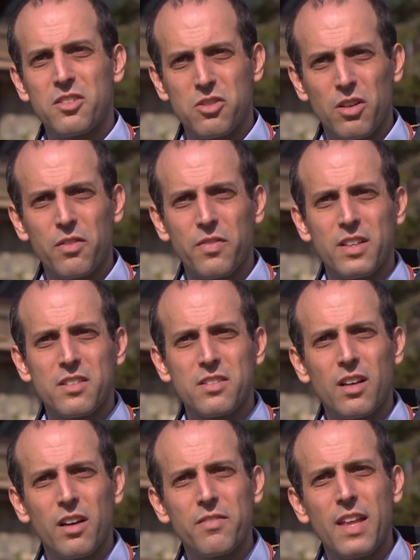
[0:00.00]

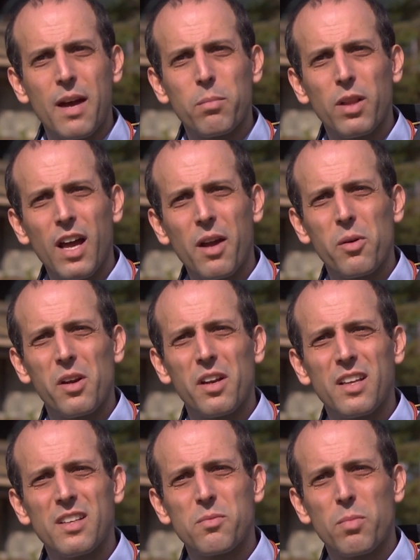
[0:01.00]
surface of that plywood
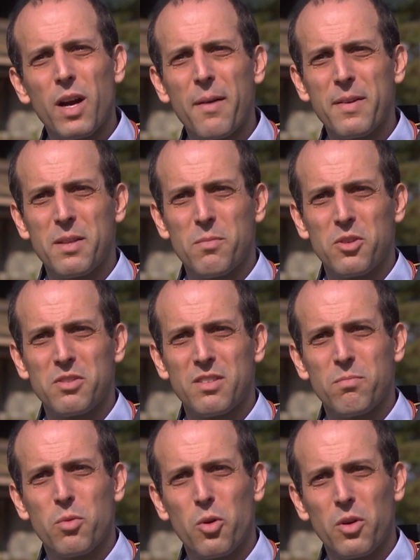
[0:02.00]
is probably the most
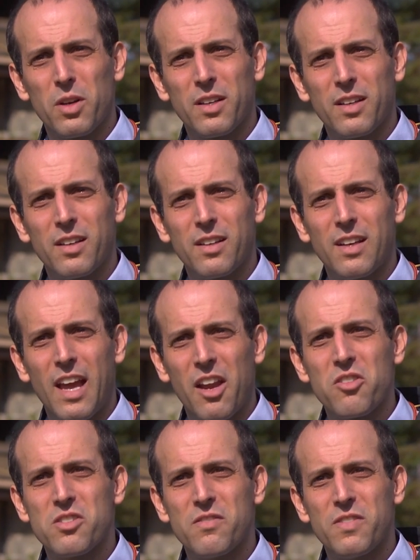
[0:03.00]
important
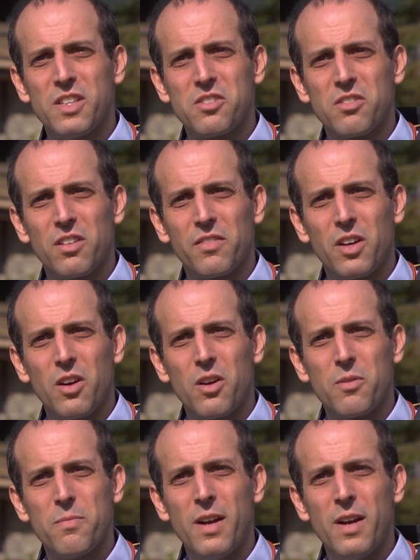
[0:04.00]
energy feature of the home.